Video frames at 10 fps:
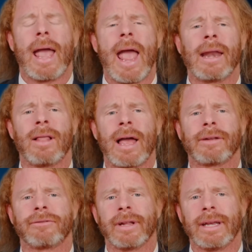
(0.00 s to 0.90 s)
And
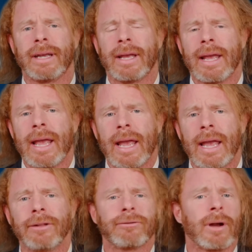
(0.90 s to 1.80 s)
lastly, yeah.
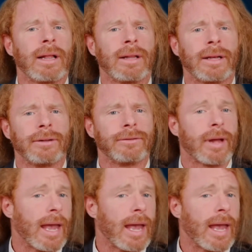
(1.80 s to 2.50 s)
Israelis,